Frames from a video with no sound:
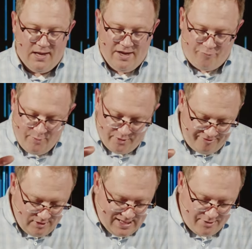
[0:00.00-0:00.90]
If we were to
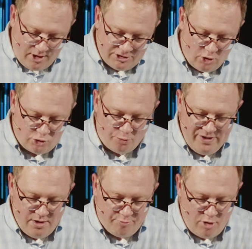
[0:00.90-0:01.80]
fill out our social
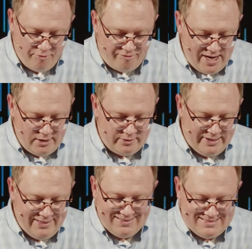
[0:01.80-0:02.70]
media profile
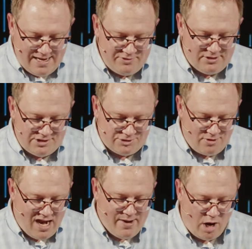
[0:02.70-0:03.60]
in an attempt to
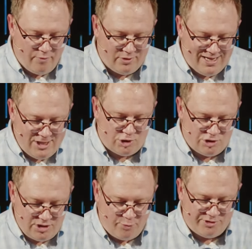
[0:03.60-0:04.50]
describe our
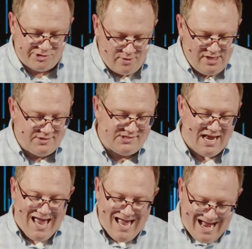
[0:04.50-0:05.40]
relationship with screens
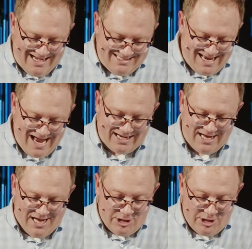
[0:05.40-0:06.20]
and tech,